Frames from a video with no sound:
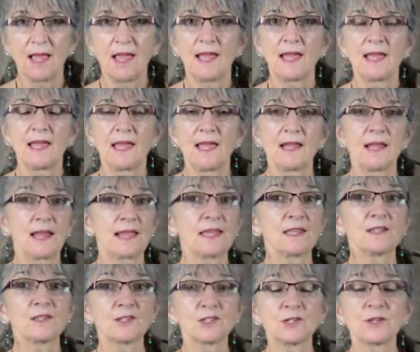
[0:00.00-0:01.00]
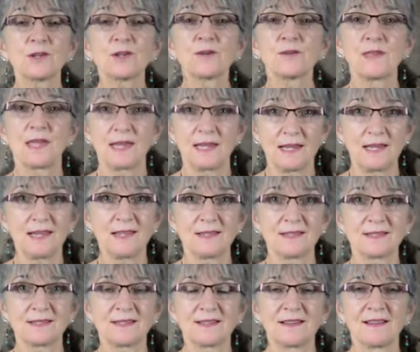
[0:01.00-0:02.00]
and I can assure you that it
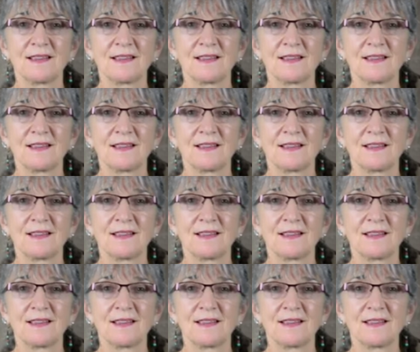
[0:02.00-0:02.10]
is.